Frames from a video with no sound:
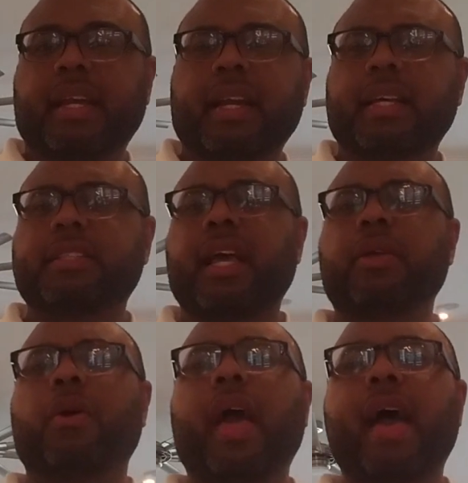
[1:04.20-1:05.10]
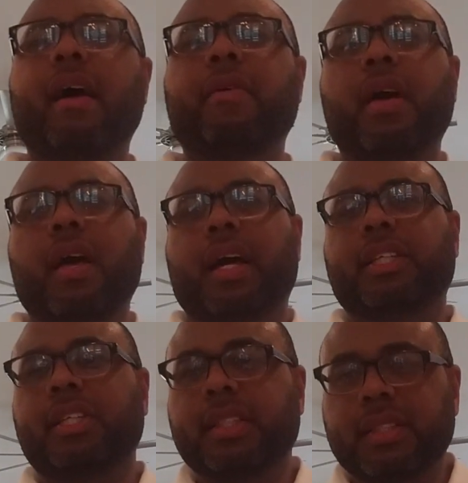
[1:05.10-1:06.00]
that, let's say you have a
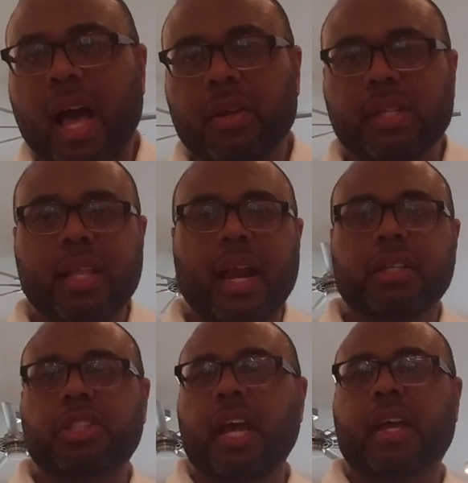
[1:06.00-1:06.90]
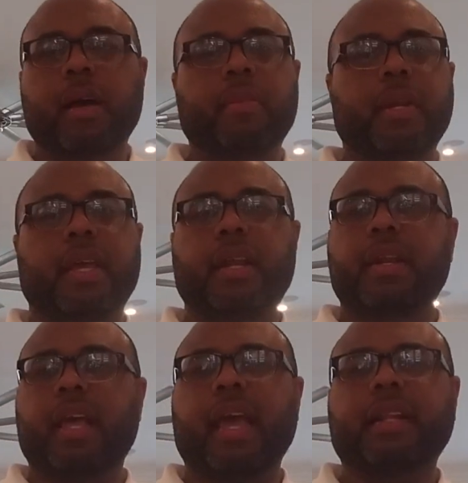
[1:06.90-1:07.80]
$6,000 check coming
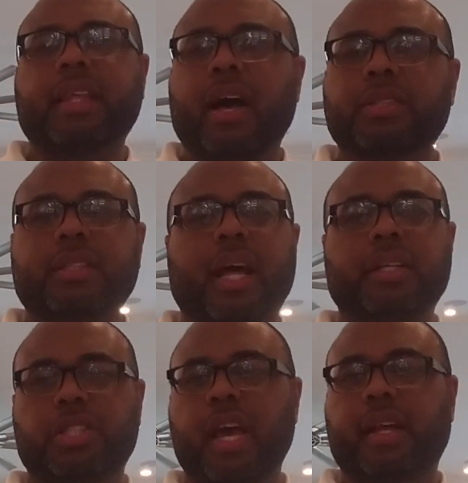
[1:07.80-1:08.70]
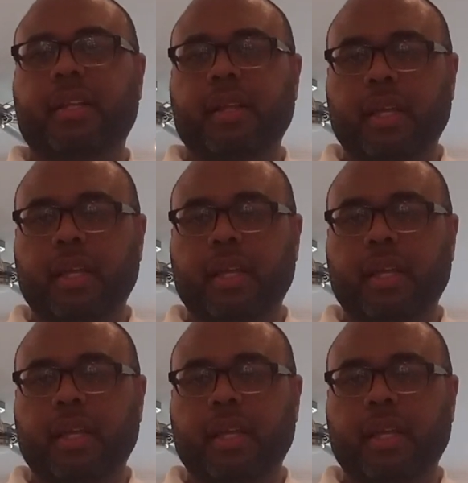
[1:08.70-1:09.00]
in, $8,000 check